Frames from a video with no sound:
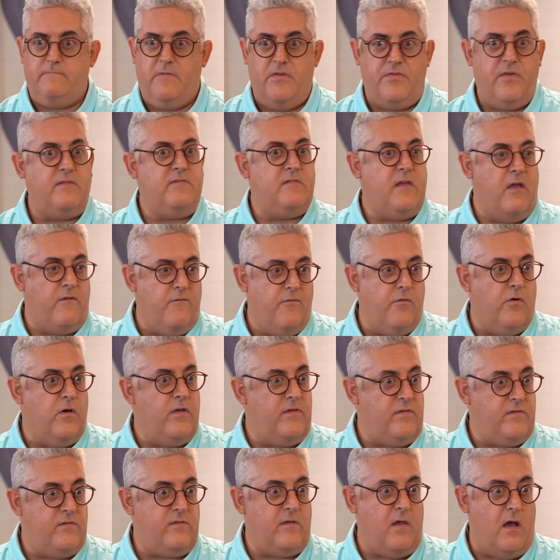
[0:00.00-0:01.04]
things like
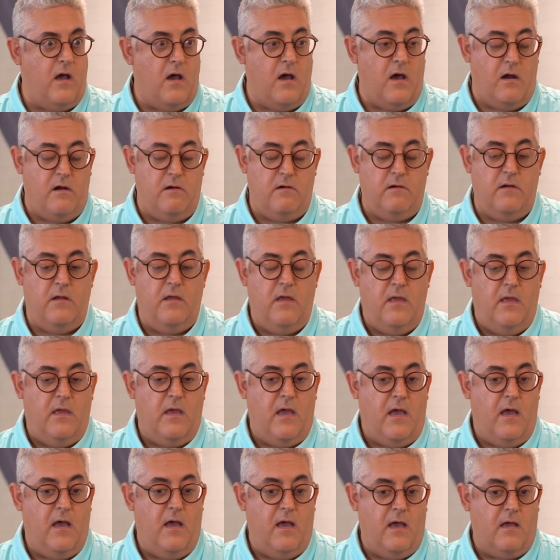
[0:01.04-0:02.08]
voice
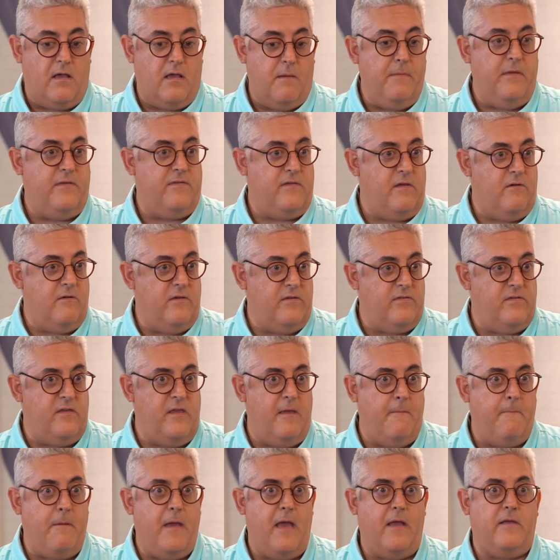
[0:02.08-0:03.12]
can be
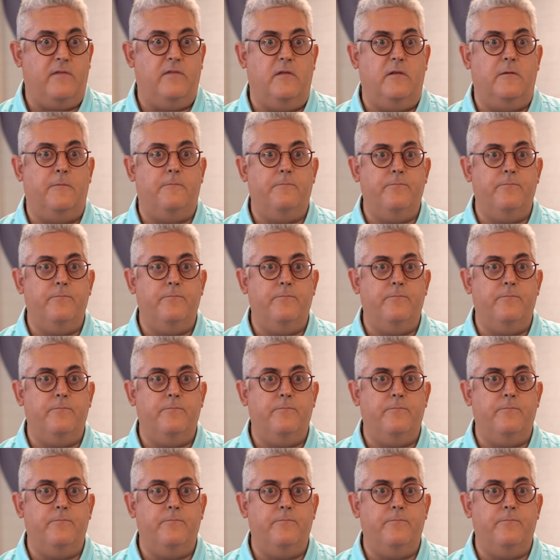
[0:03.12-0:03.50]
seriously impacted.